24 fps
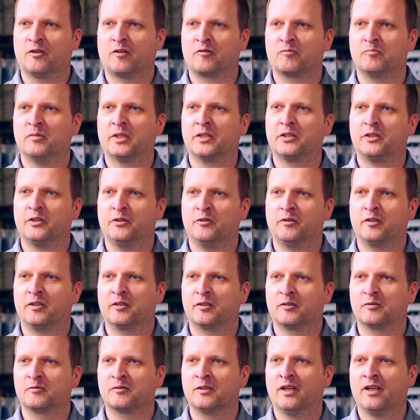of
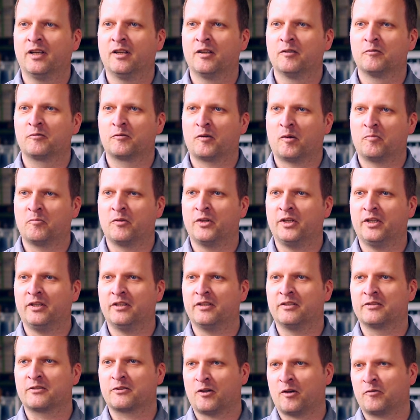material from
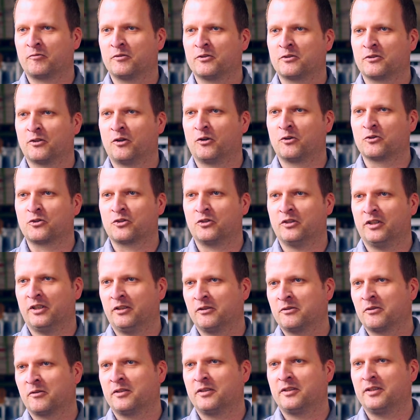the surface ocean
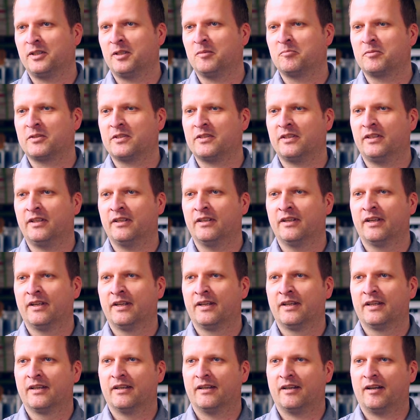into the deep sea.
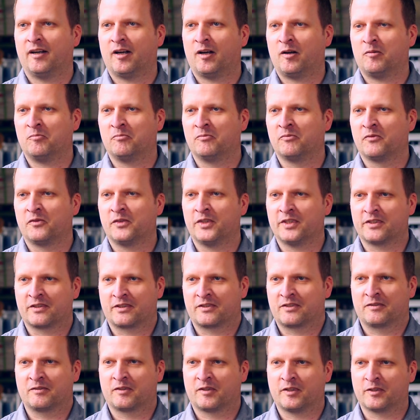Um,
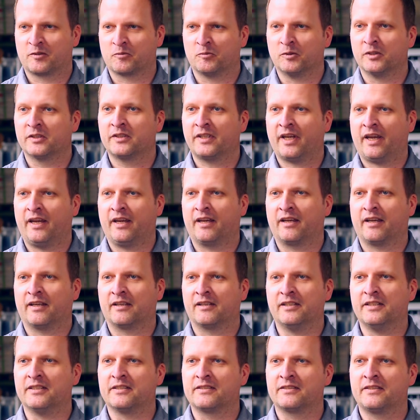this, this will take at
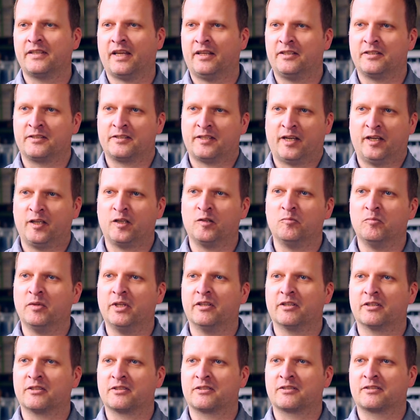least 10
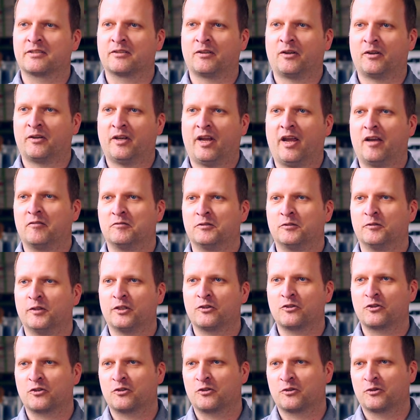centimeters on
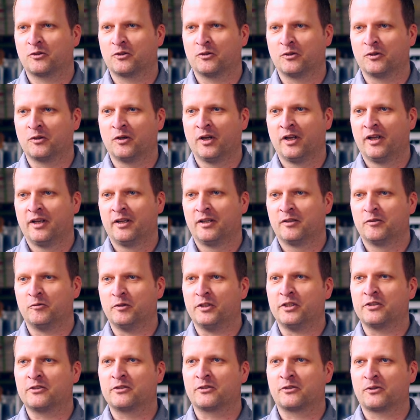average to
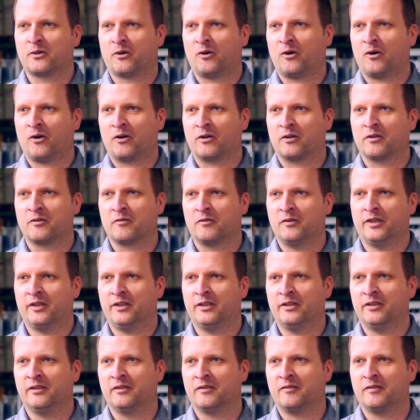restore
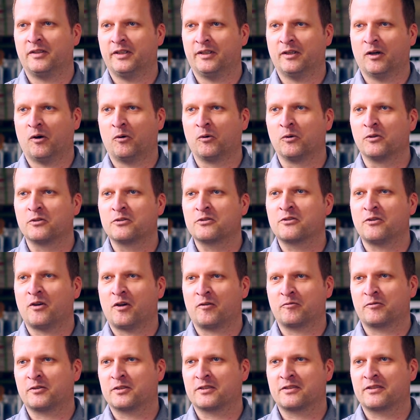the, the old
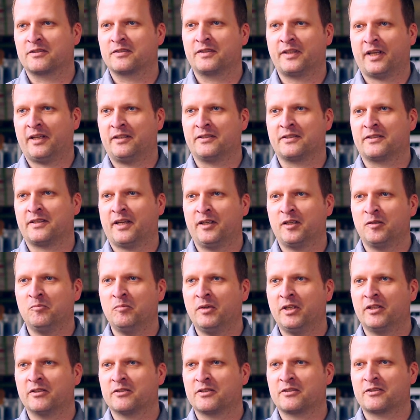surface 10
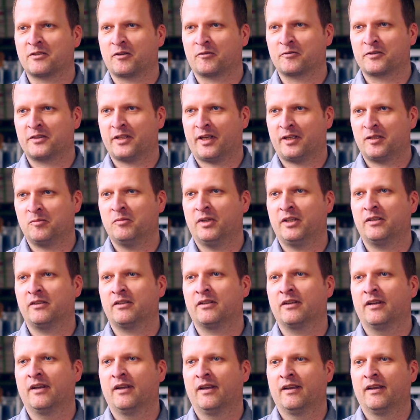centimeters of
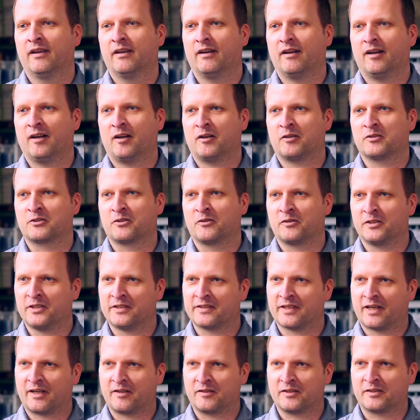sediment. Uh, so
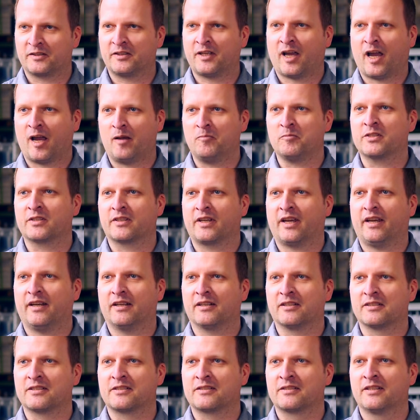these are the time
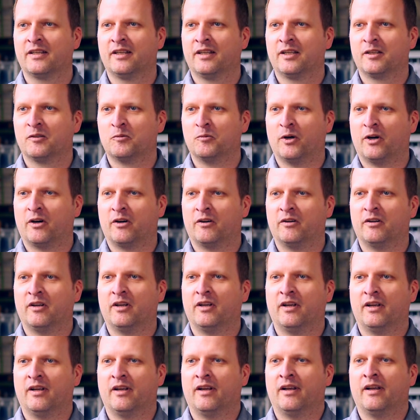scales where
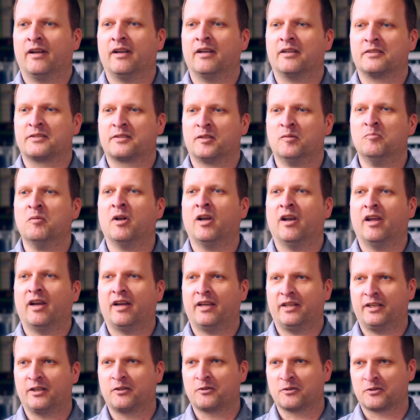a
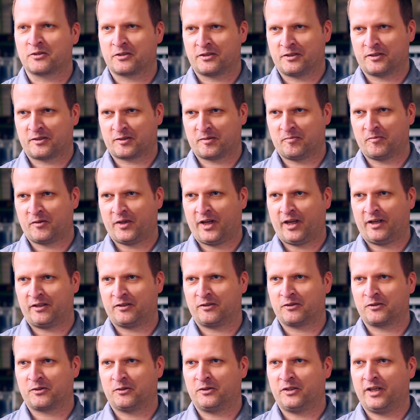similar ecosystem
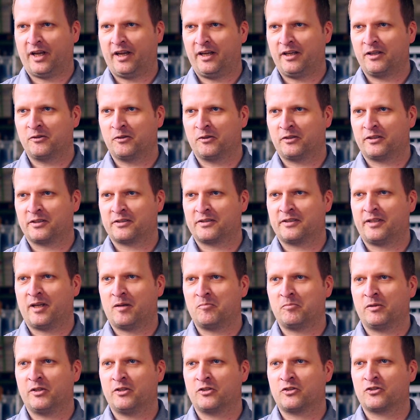than today could
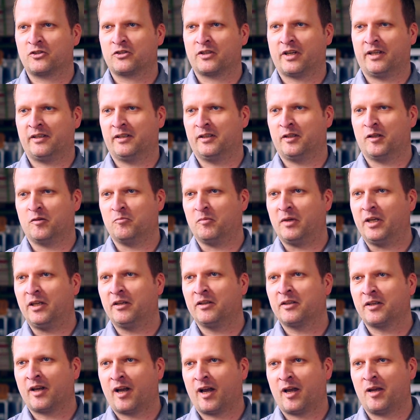establish. And in the
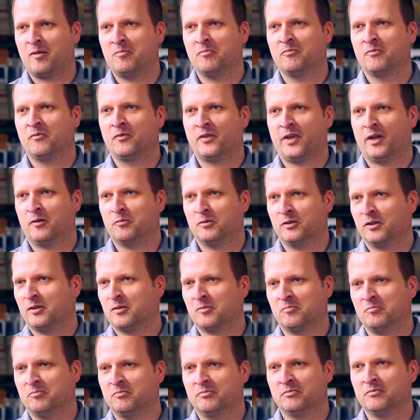meantime, there
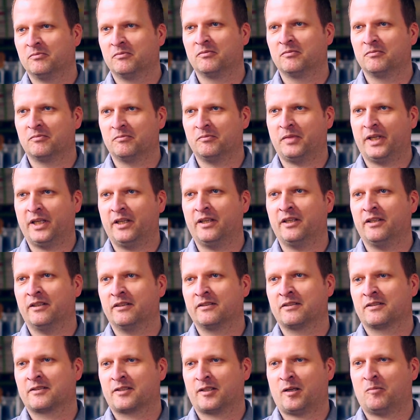will
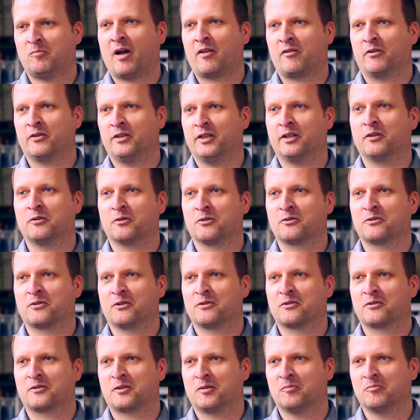be some other
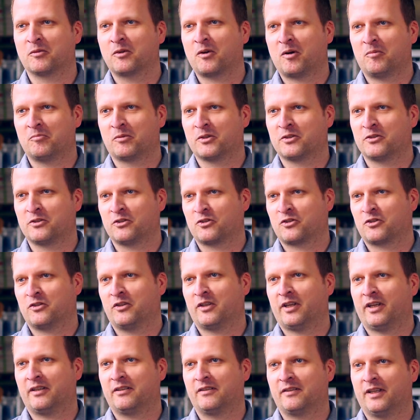ecosystem composition
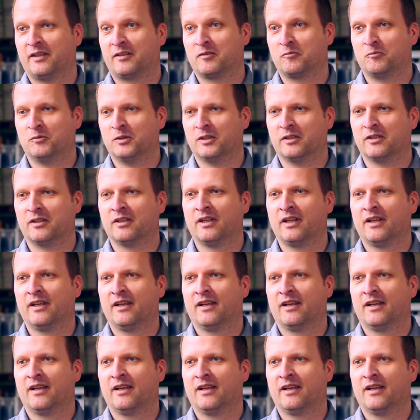that, that will